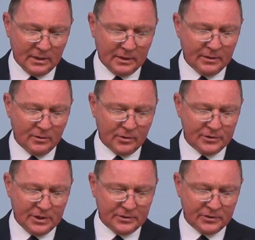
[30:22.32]
Didn't the Lord
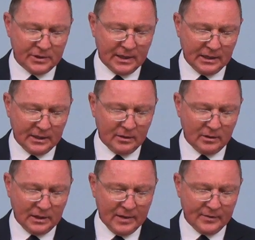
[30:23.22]
Jesus say a little
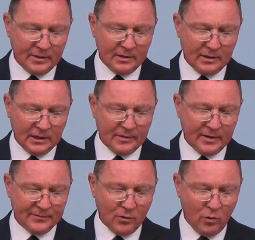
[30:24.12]
leaven
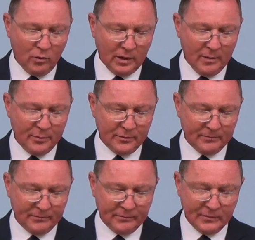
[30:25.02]
leaveneth the whole lump?
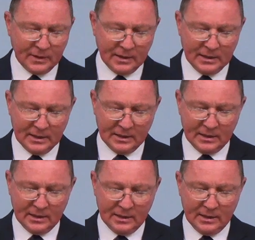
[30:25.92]

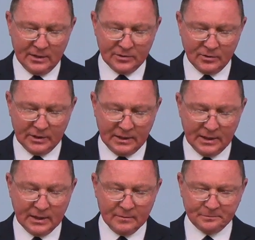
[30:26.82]
He certainly
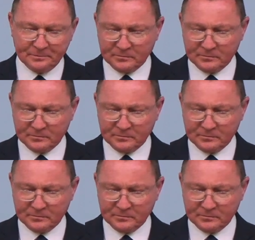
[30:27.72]
did.